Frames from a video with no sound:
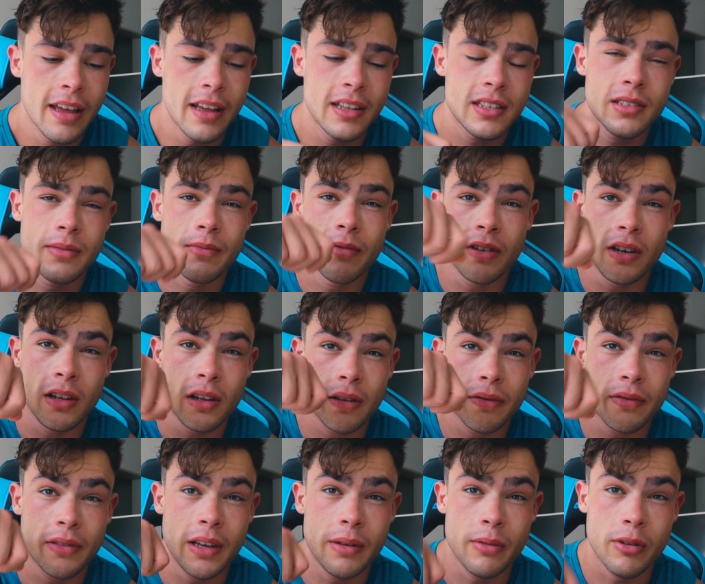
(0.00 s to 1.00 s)
and some vanilla
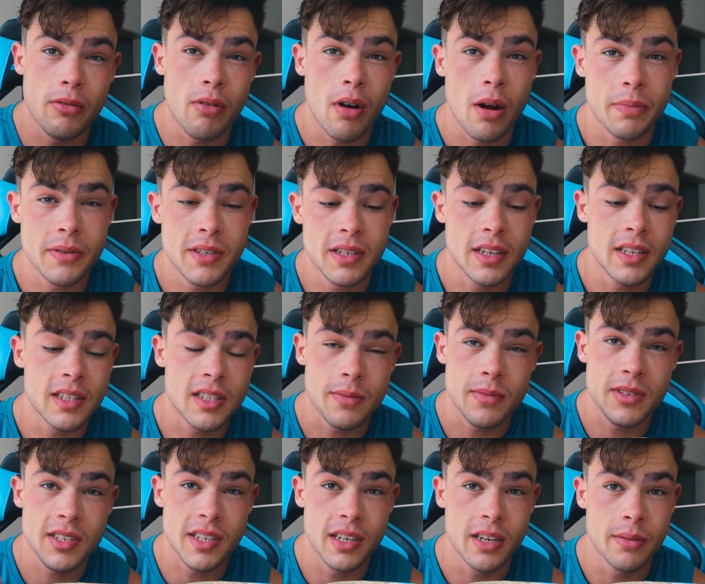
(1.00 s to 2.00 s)
flavored drops and
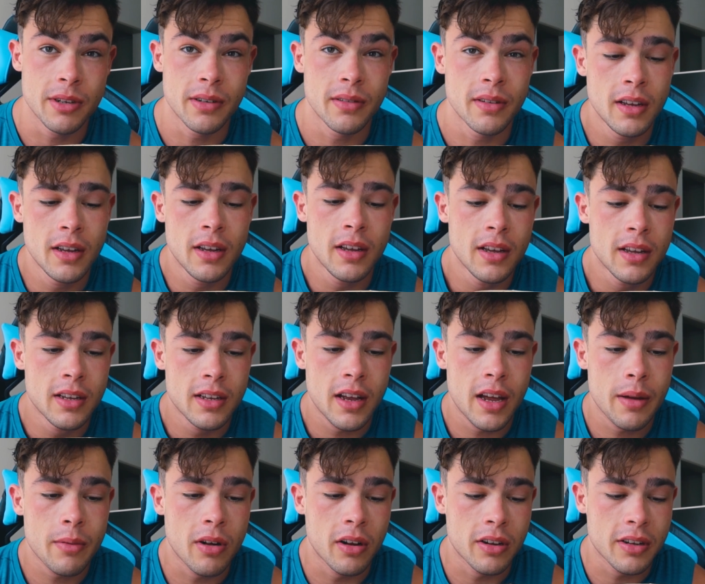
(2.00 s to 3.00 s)
some cinnamon.
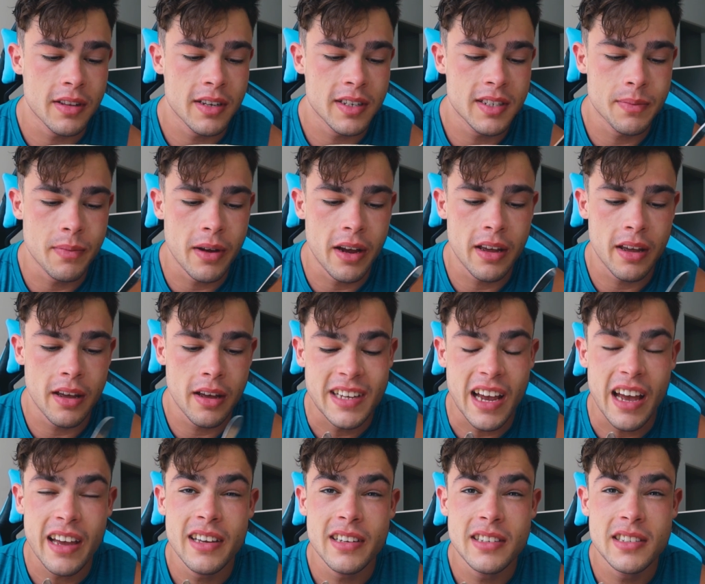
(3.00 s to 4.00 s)
I'm calling this my
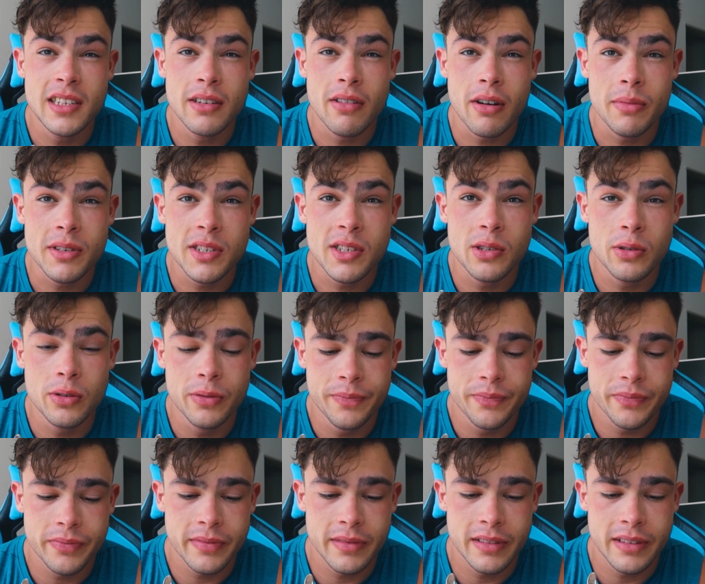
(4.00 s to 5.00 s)
diet tiramisu.
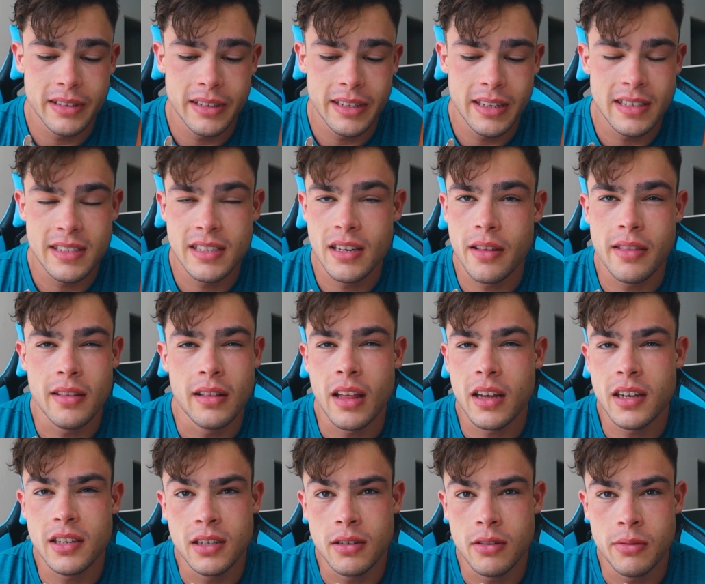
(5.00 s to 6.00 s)
It's nothing
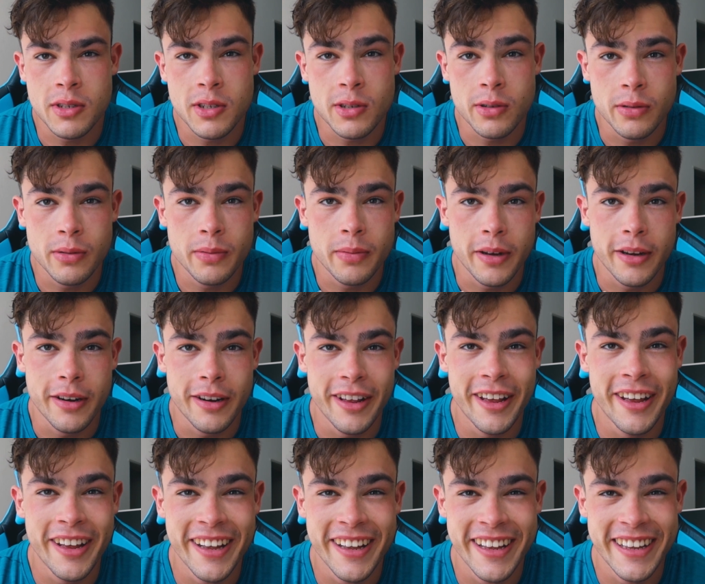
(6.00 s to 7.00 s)
like a tiramisu, but
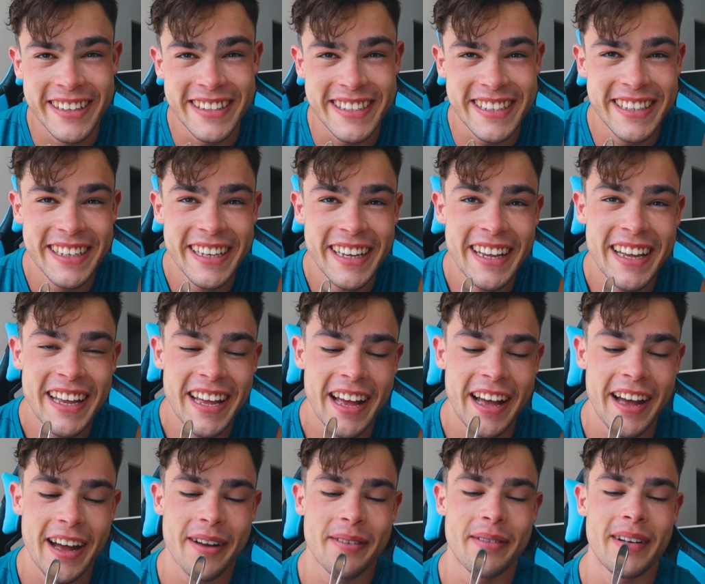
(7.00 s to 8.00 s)
it's
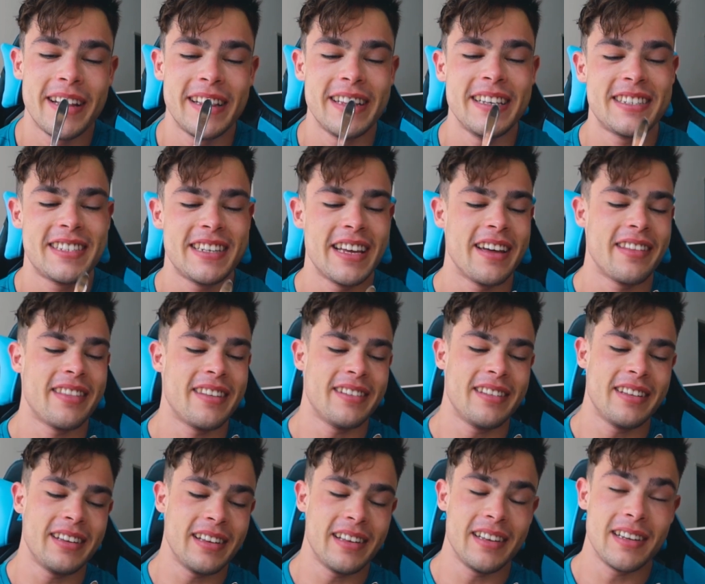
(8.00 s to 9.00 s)
at least, yeah,
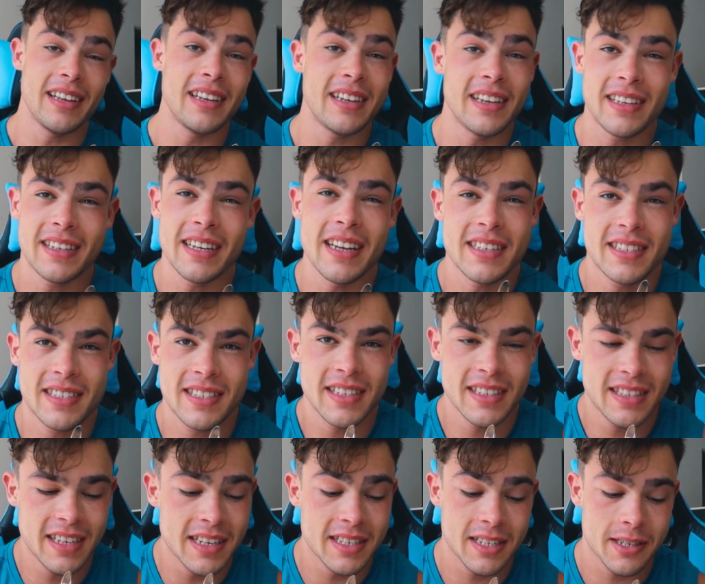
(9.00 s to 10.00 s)
it
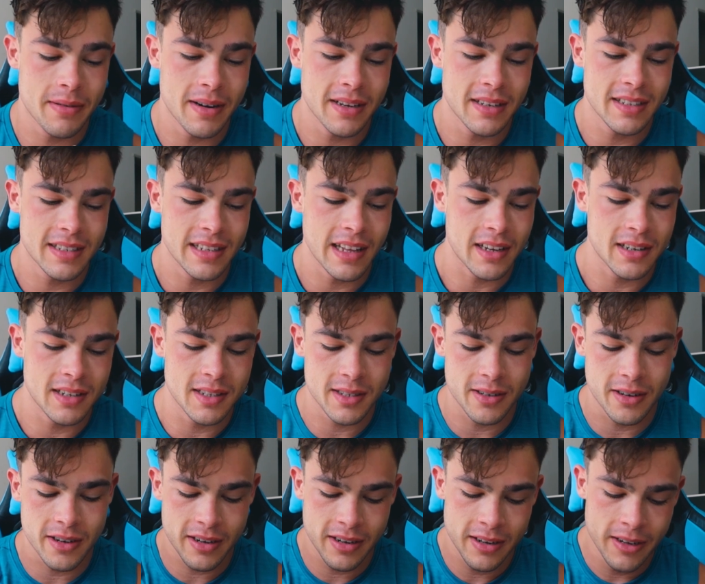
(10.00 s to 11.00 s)
tastes great. It's like a
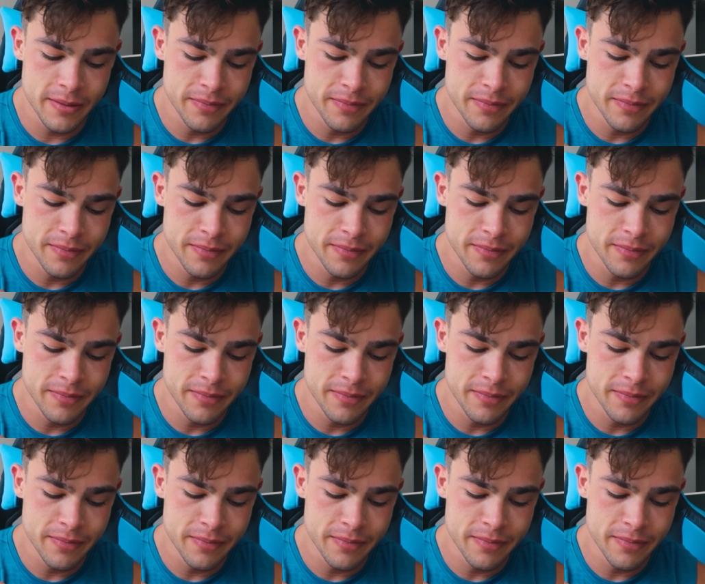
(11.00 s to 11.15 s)
dessert.